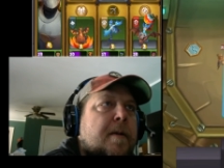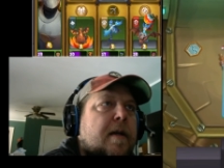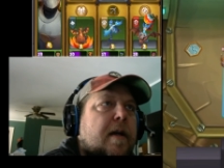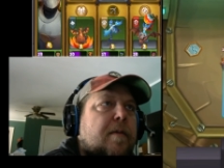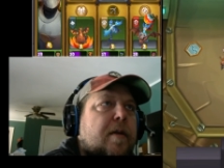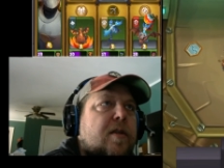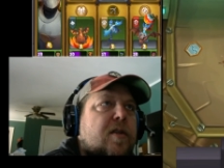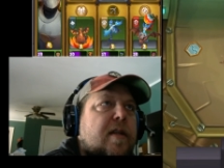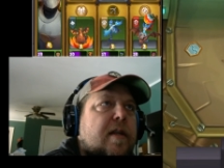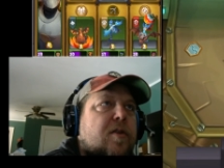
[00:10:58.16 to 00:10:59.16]
I really
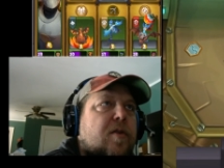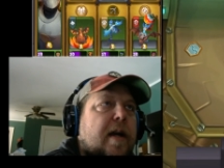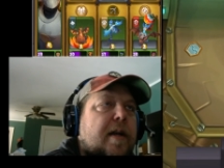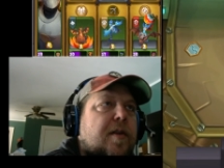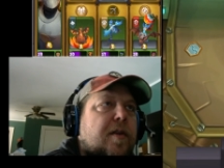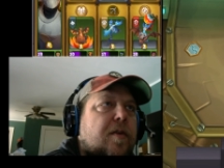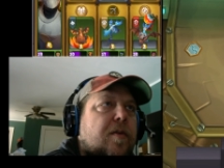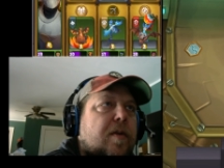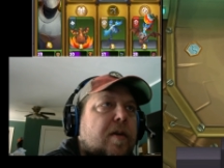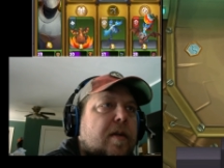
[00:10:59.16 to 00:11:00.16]
just need to try
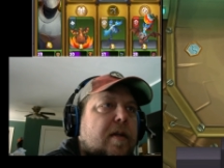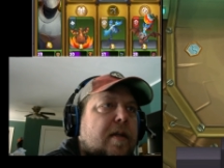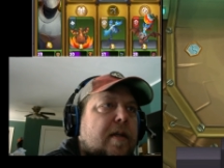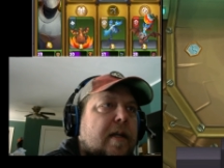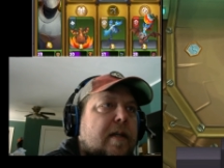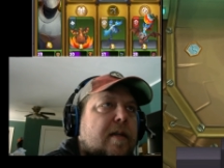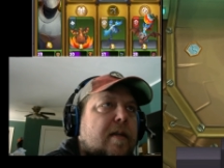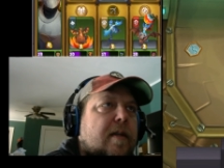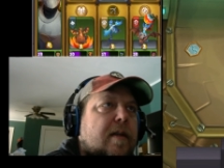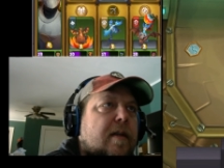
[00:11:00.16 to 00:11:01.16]
to get
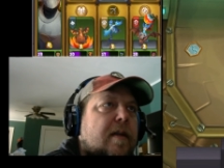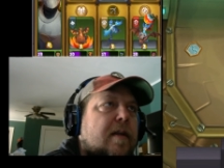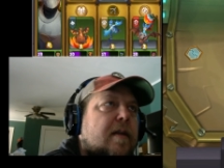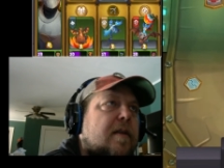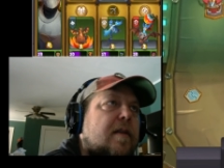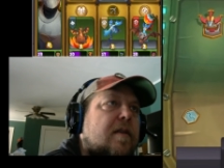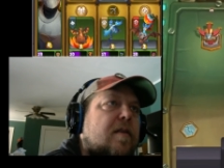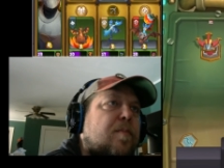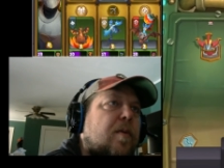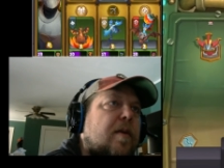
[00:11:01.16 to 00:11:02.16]

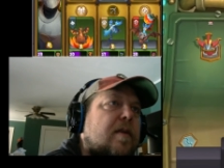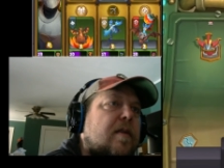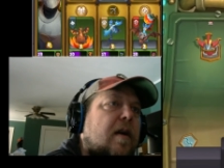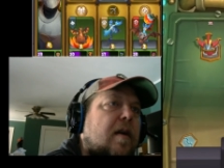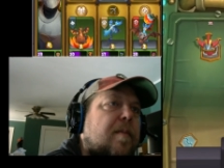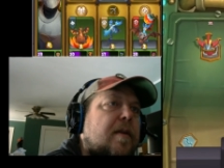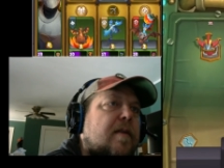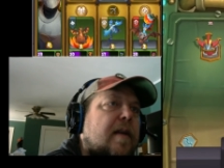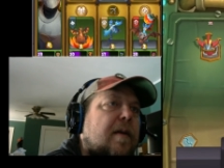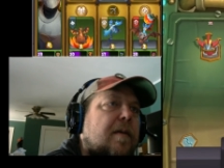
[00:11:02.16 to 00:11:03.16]
these poison
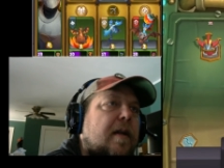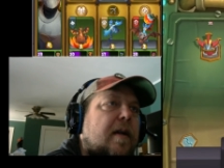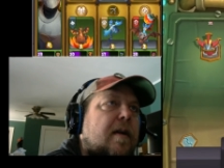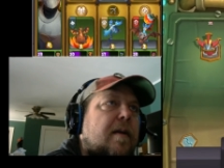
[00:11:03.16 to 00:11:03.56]
harpies out there.